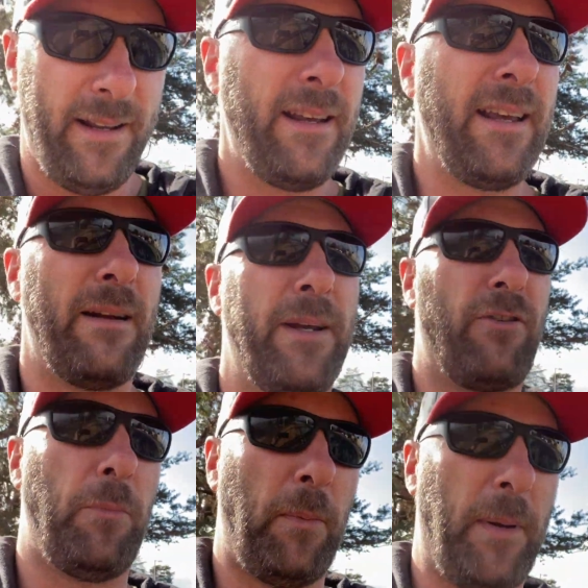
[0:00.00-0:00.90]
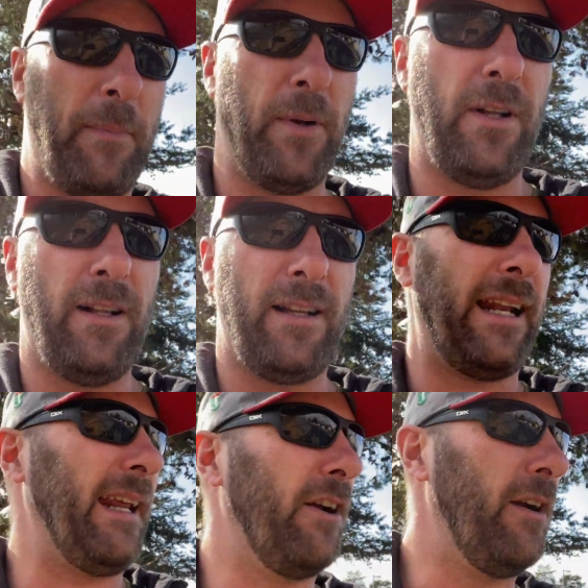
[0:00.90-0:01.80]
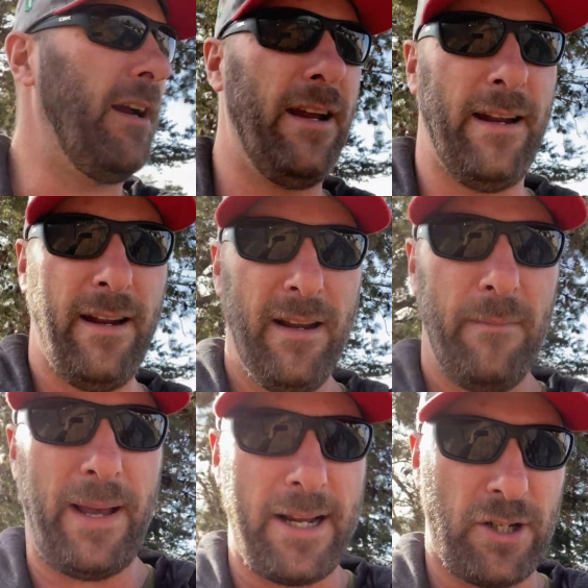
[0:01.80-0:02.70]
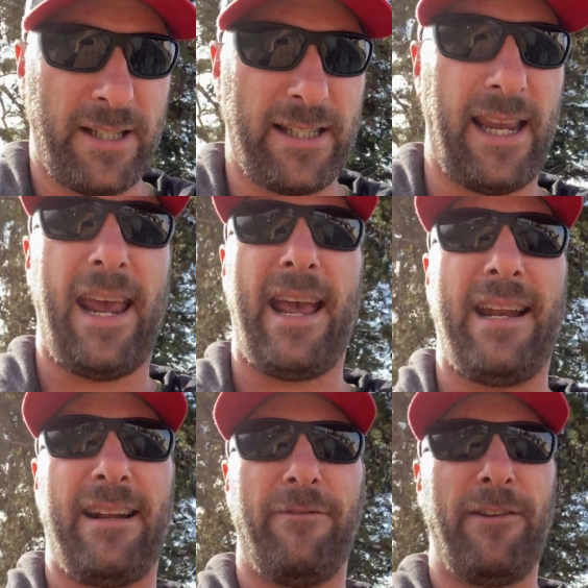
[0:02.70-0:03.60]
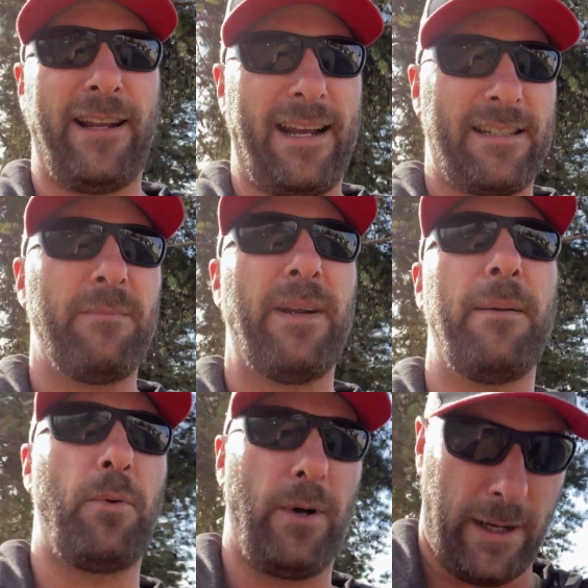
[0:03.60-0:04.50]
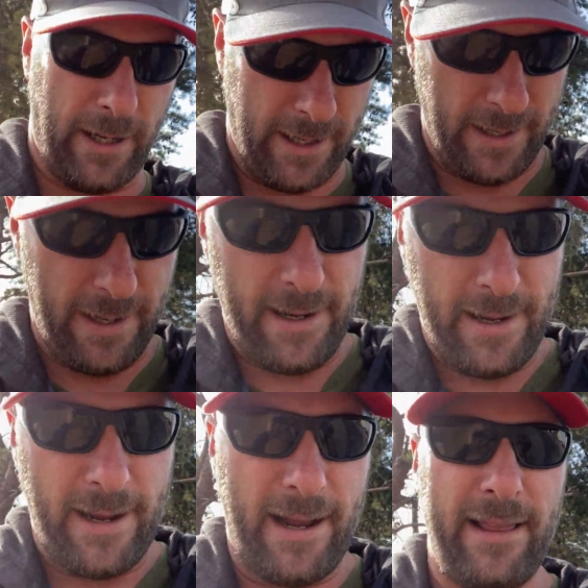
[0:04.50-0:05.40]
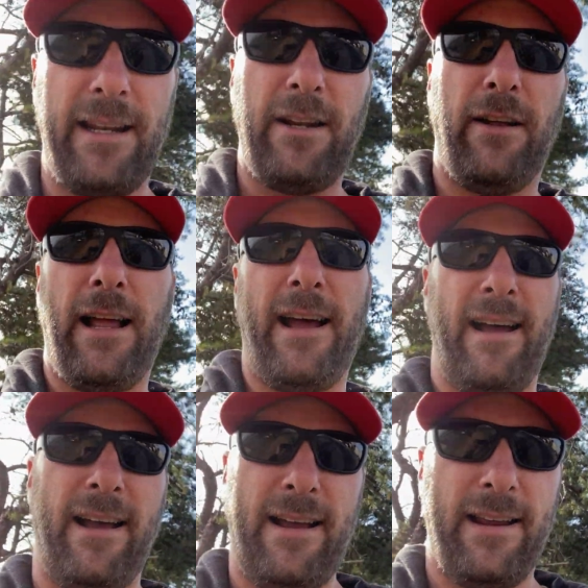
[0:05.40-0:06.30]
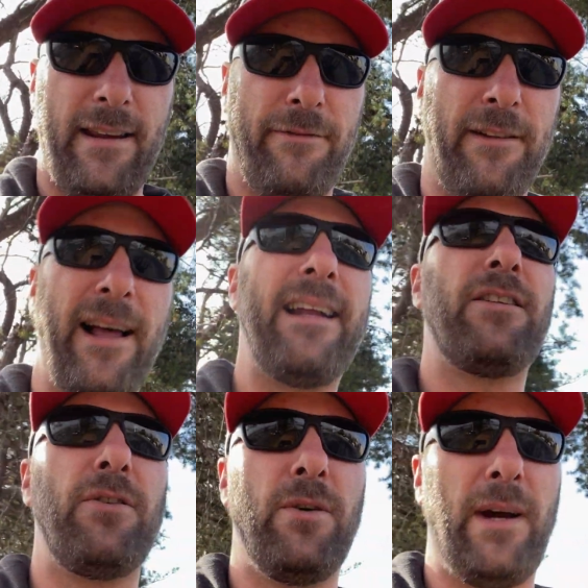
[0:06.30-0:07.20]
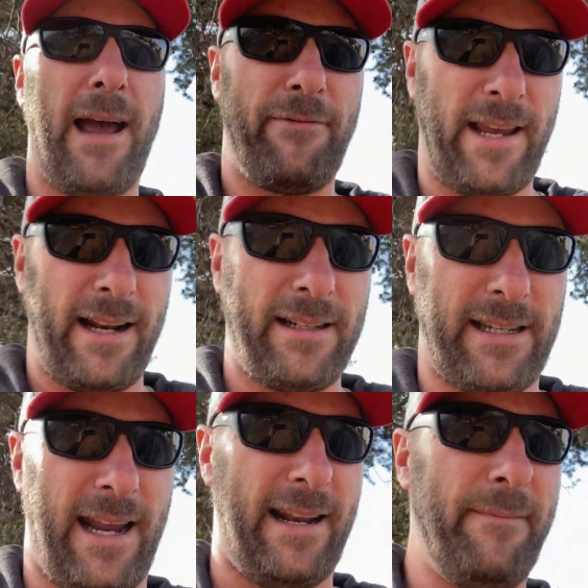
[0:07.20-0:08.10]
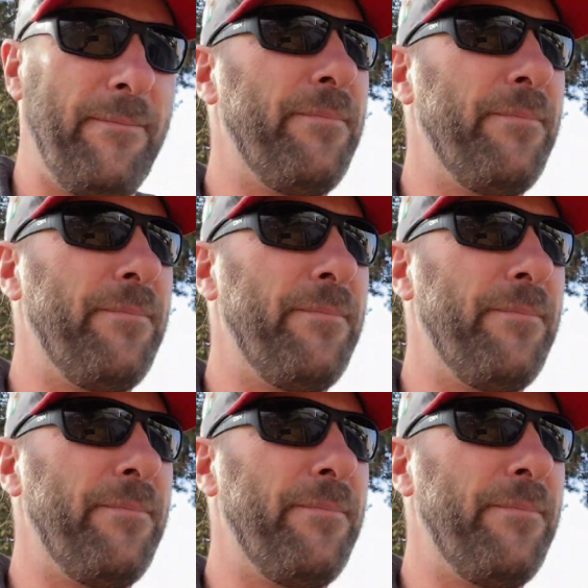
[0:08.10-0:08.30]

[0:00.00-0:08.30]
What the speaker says: in a big group of people, getting your badges scanned and filling out some paperwork. And then you'll fly to Afghanistan,